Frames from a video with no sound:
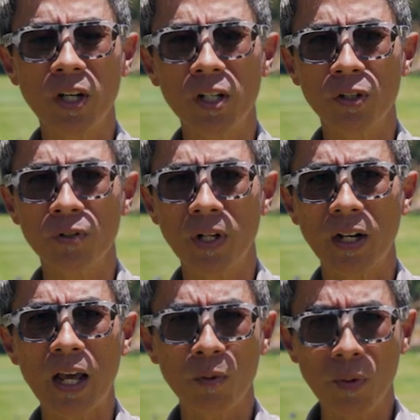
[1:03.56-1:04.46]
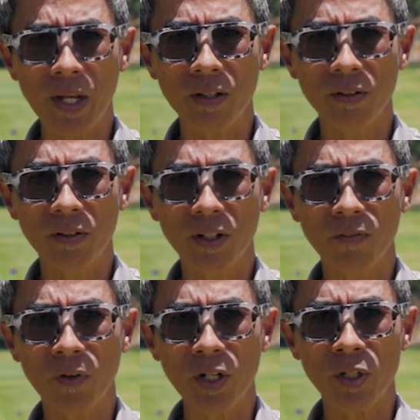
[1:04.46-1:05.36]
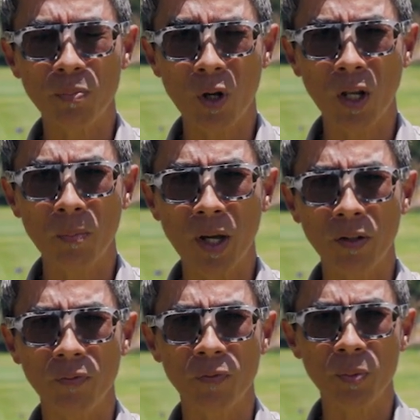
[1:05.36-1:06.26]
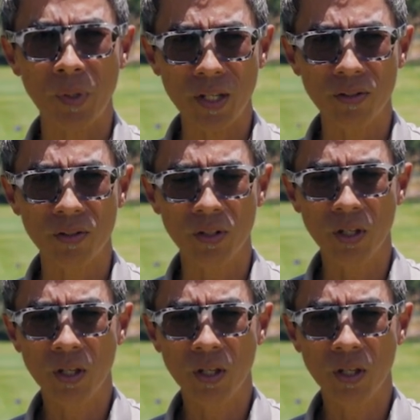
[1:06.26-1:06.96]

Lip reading: concentrate a lot of weight in a very small amount of space,